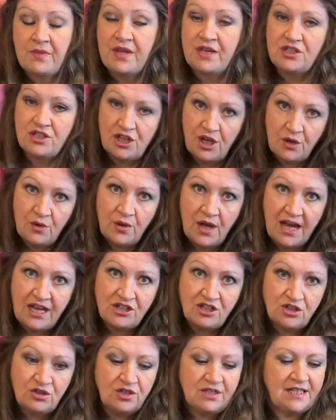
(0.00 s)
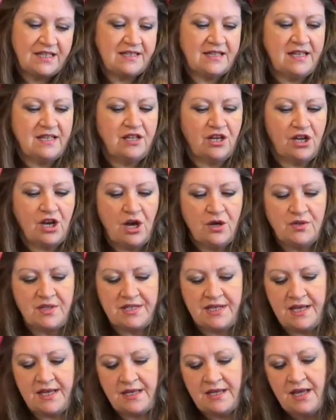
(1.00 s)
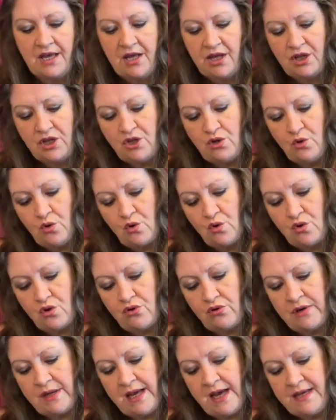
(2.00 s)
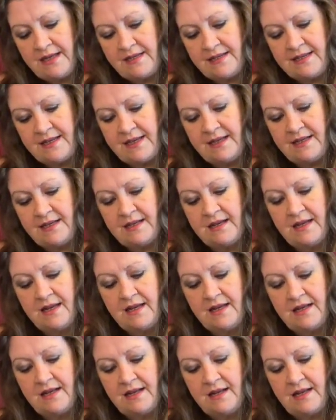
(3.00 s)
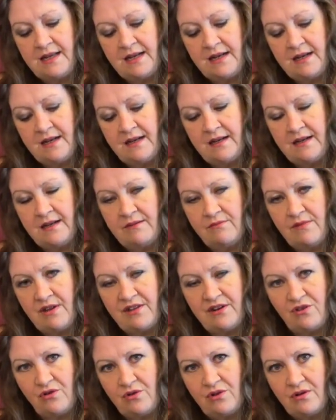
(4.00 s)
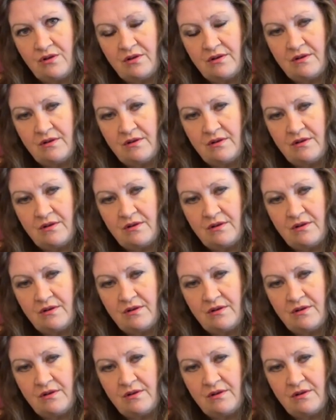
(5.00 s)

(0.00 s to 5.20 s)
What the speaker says: so as you're knitting the cosy, you're creating little, well,